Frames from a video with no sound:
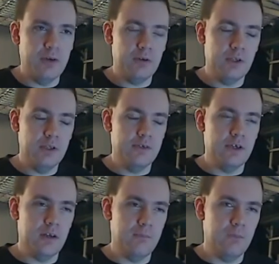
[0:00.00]
Bill Clinton should
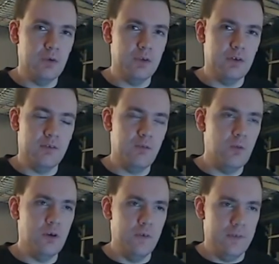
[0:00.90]
have got involved in
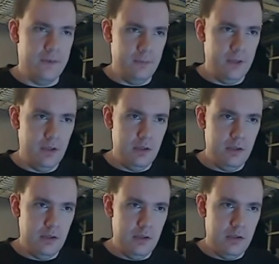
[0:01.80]
Darfur and all of them.
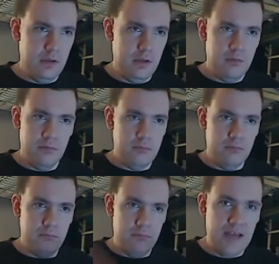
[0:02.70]

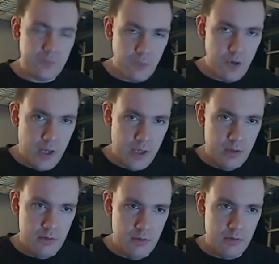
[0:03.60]
That's why.